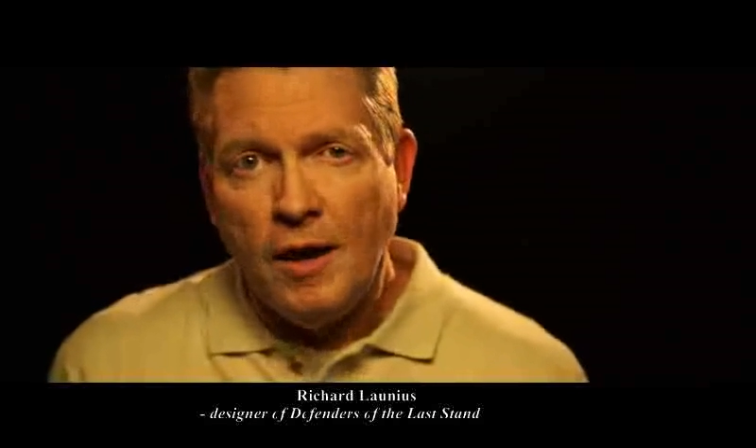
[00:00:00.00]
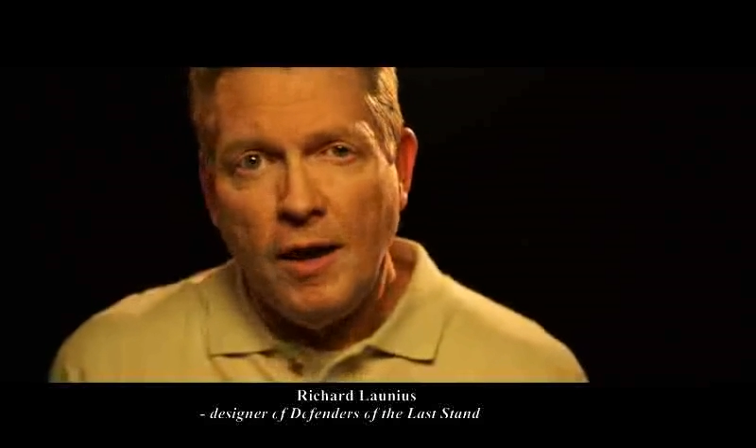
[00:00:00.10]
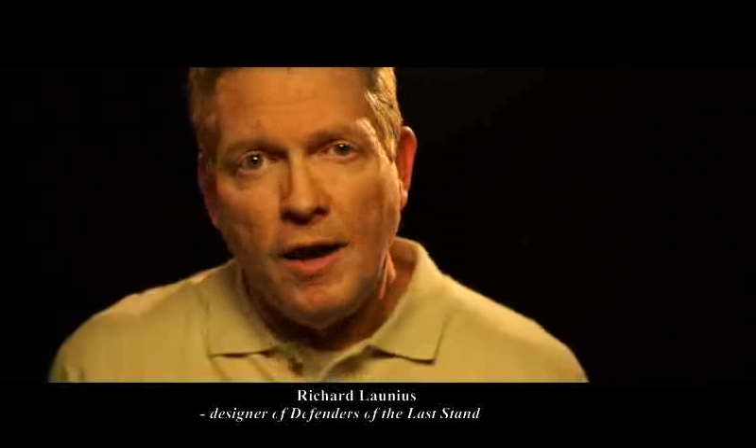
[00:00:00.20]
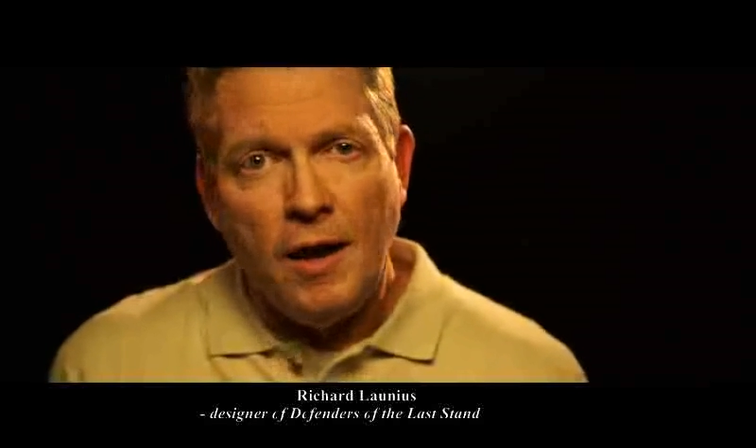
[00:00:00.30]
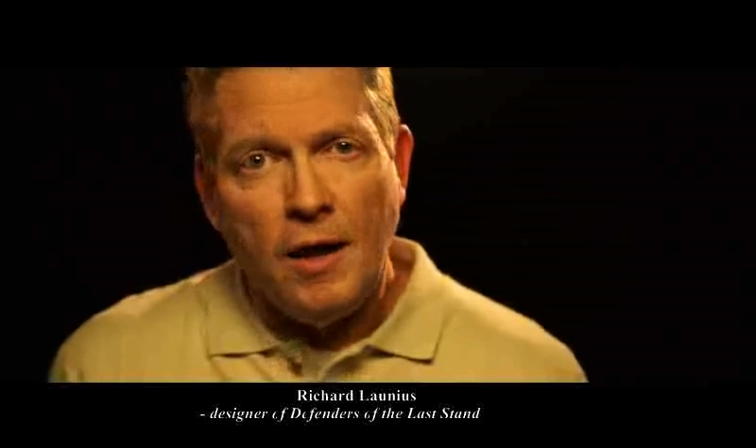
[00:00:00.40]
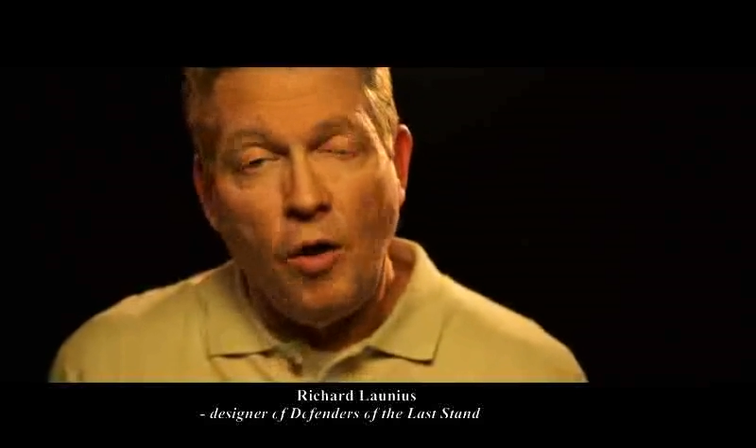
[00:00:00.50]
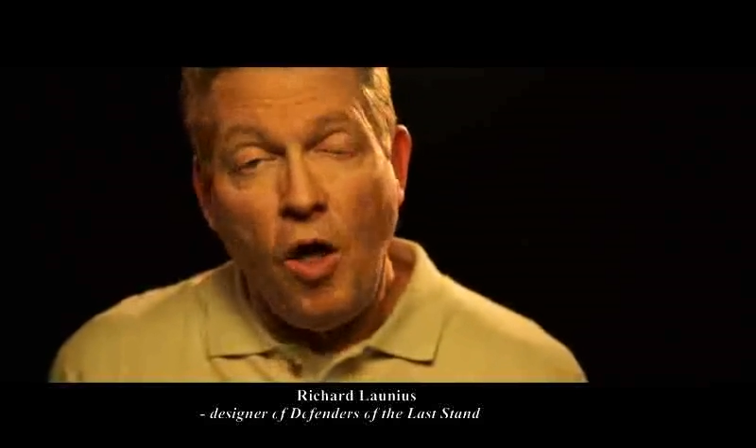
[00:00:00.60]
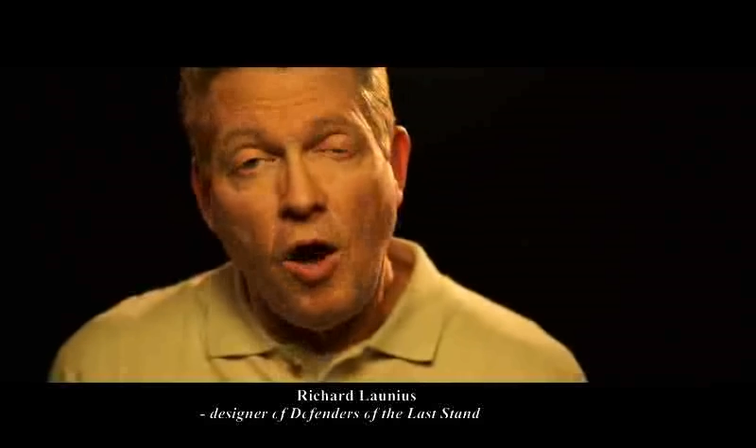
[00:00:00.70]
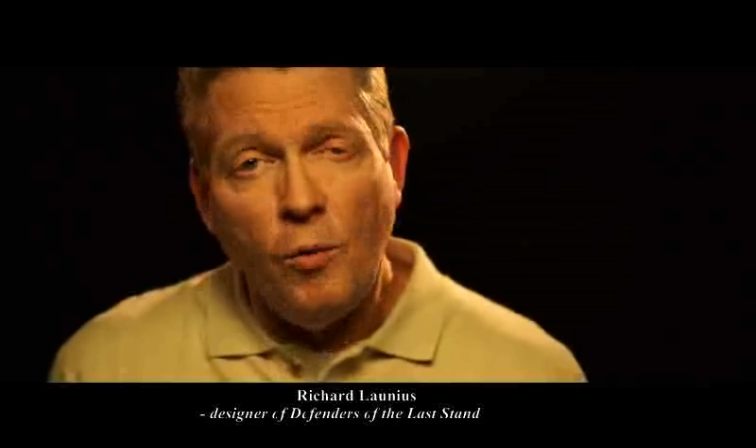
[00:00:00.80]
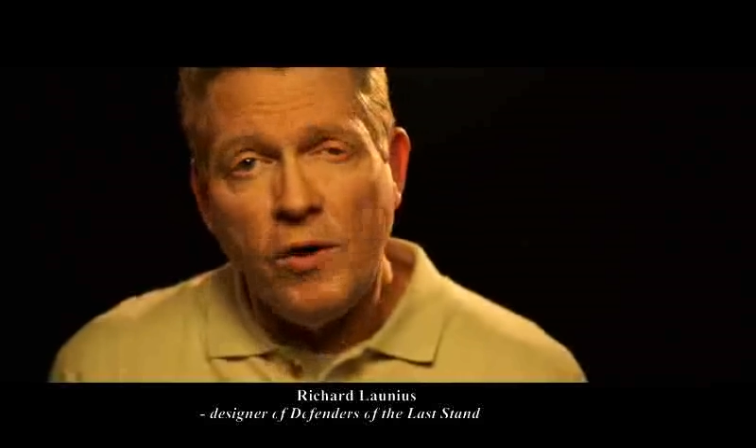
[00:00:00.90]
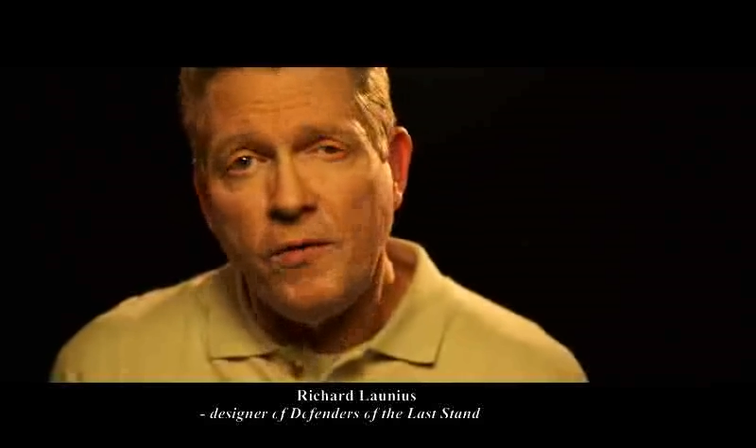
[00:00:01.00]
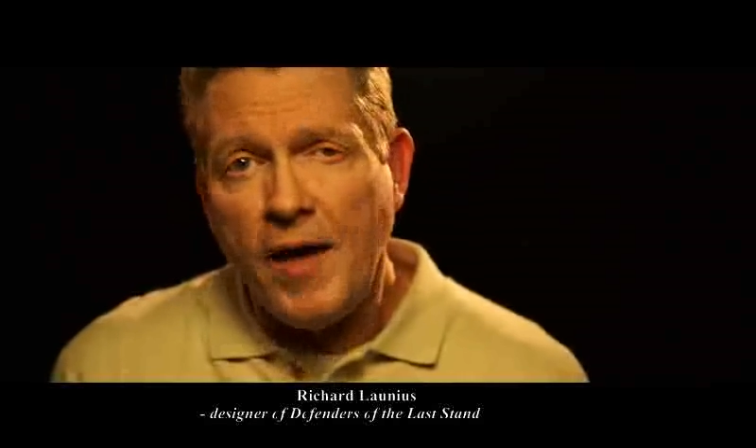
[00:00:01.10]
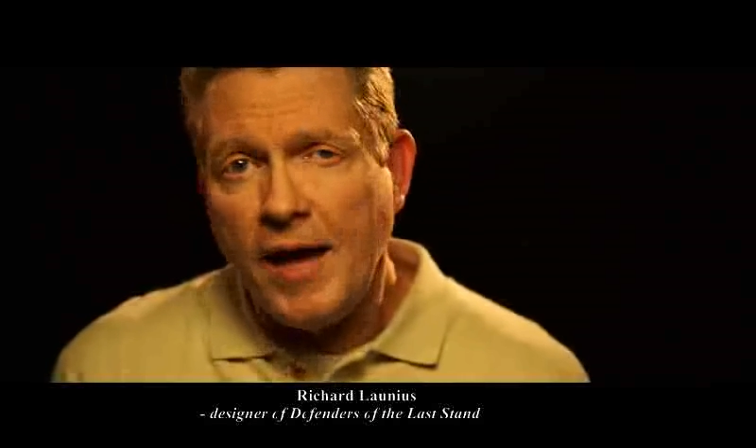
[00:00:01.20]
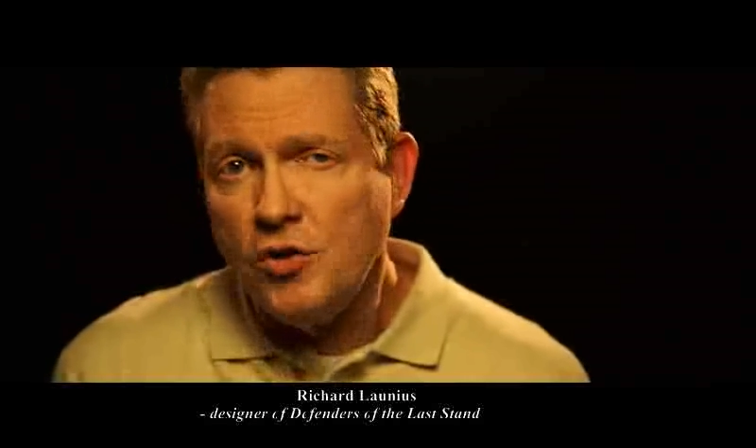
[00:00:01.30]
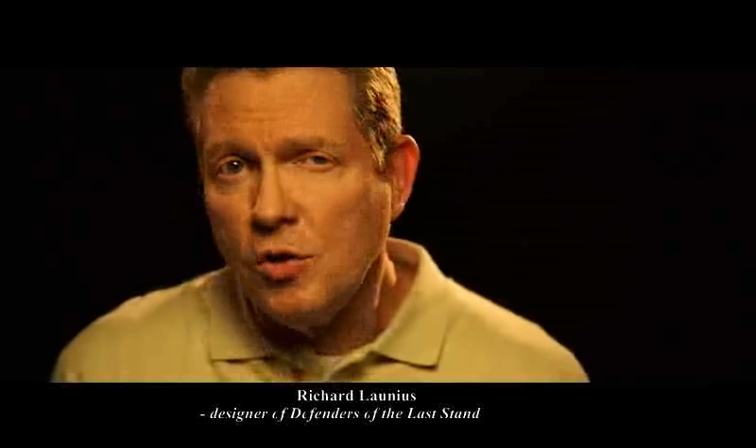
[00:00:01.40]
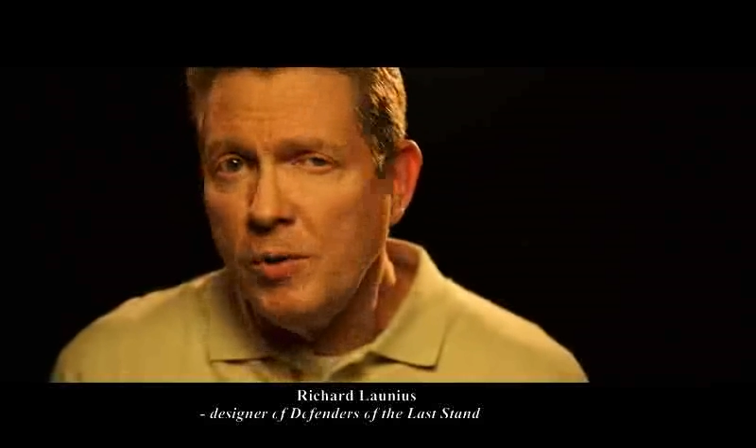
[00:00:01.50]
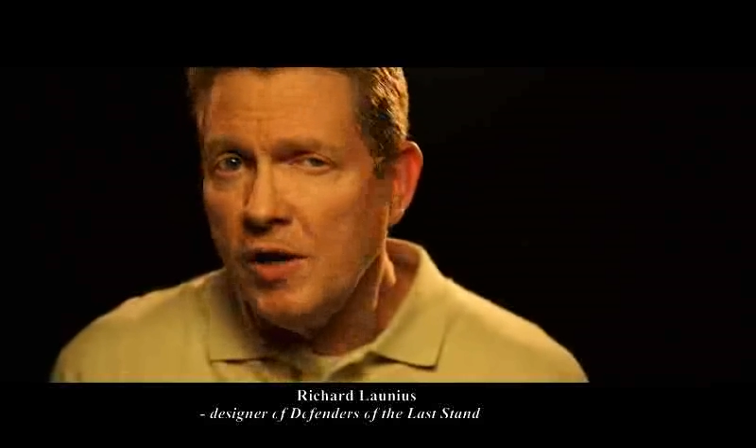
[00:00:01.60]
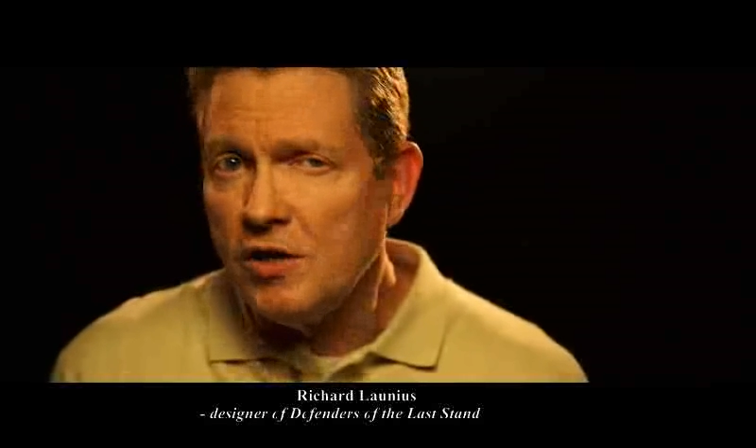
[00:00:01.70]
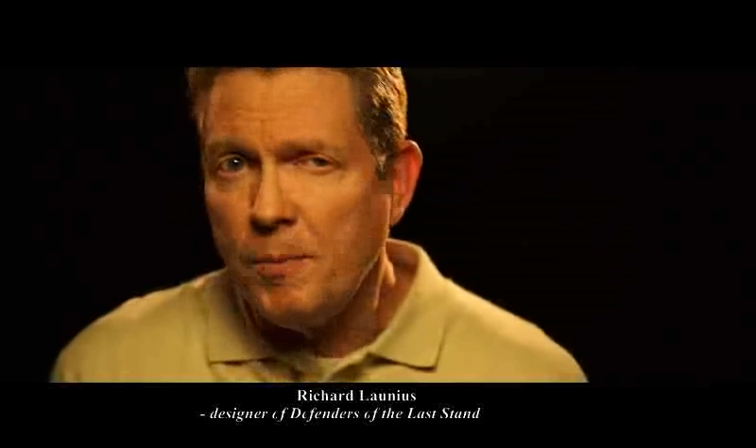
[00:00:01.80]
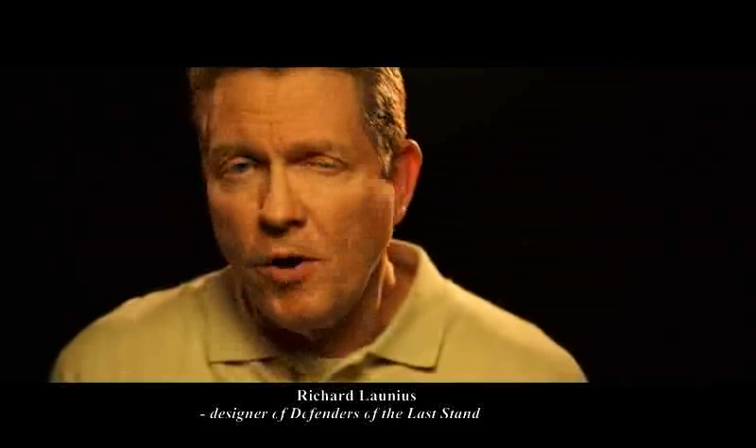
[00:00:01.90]
Along with that, you'll
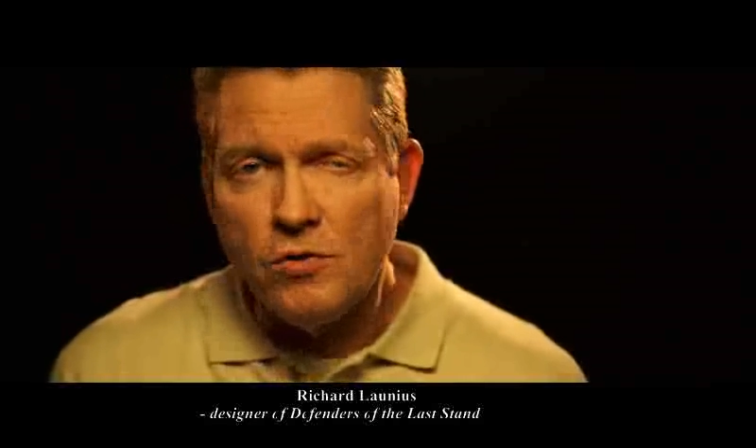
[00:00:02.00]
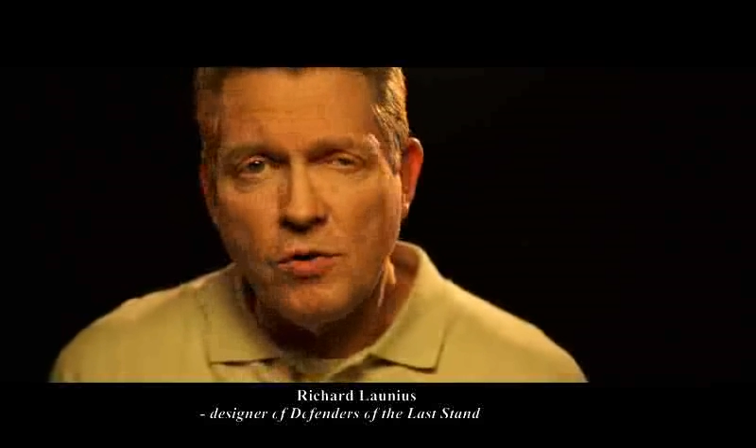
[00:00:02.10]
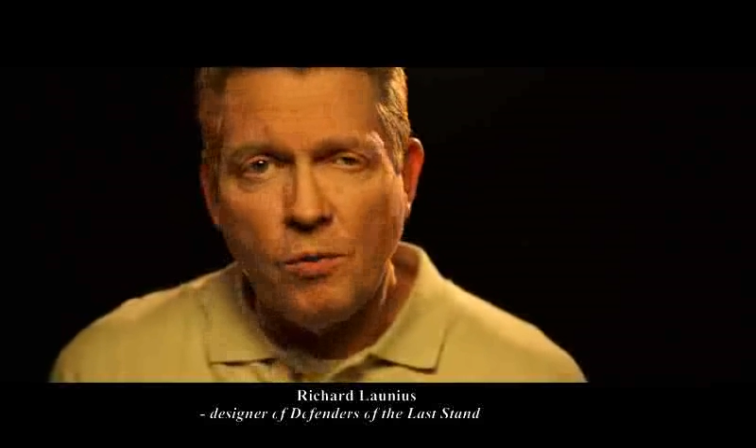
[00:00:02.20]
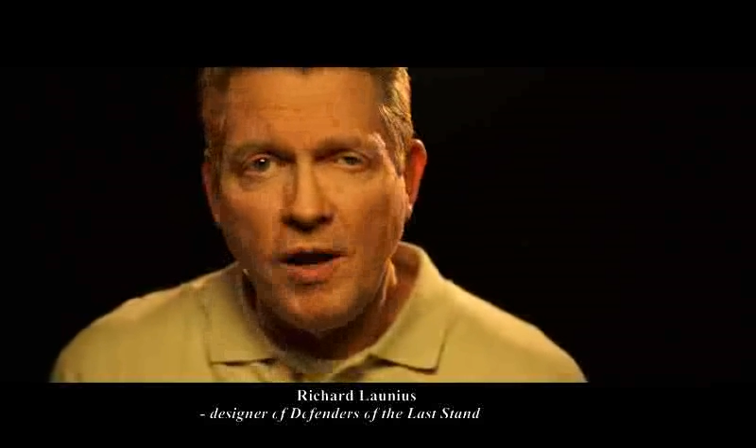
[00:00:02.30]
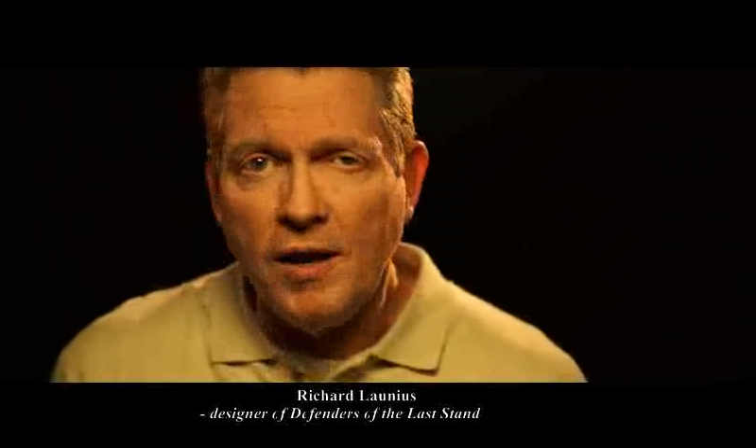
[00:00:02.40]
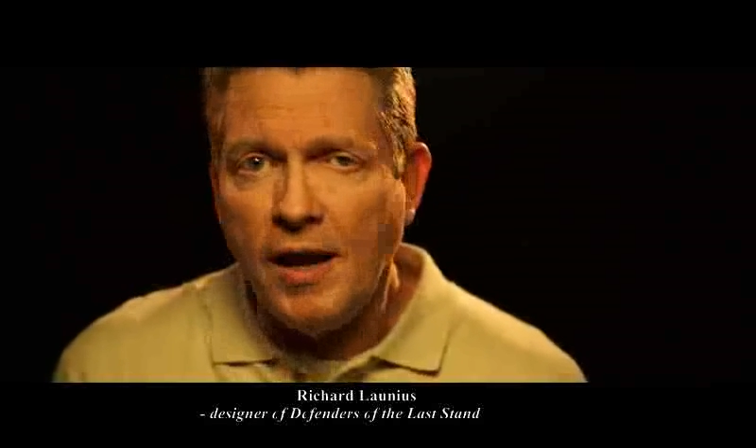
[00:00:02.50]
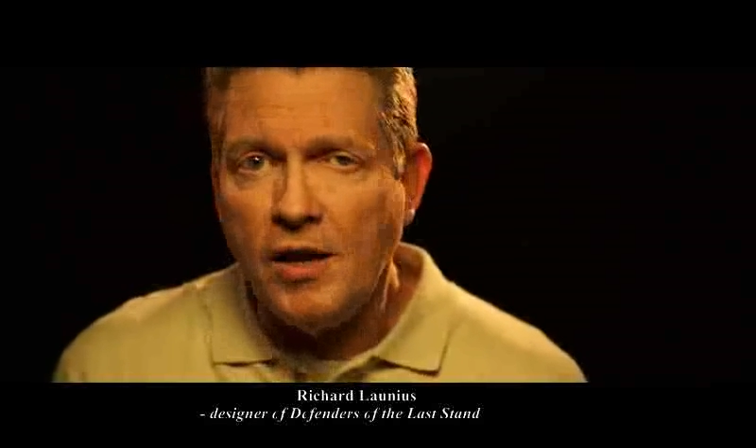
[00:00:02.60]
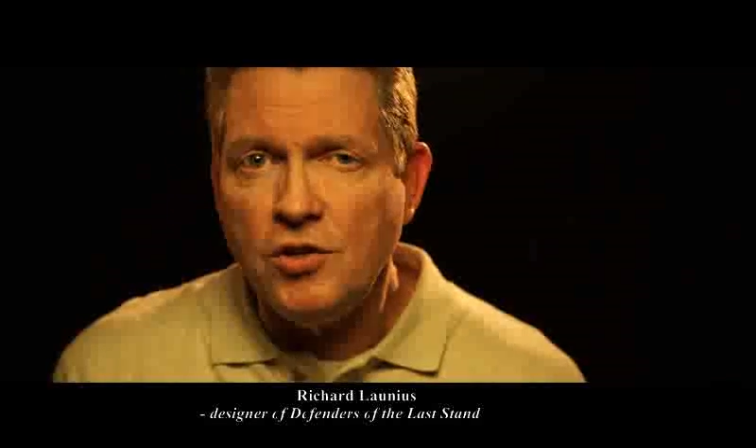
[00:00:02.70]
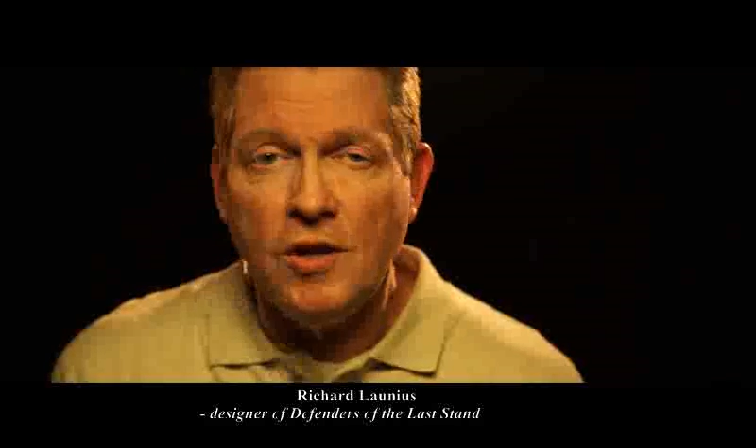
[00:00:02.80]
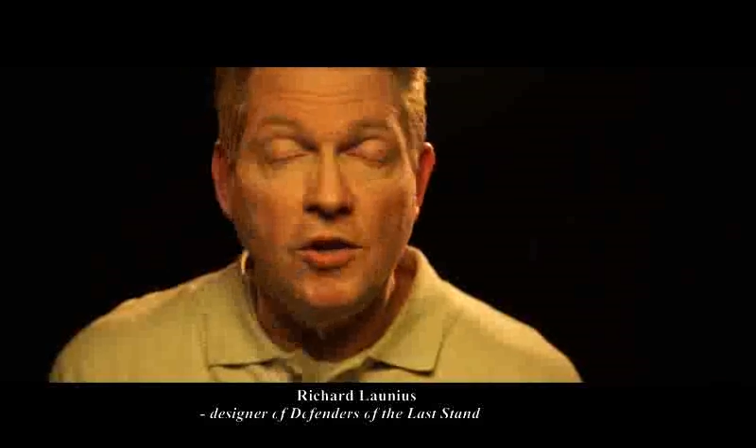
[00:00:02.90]
be exposed to radiation,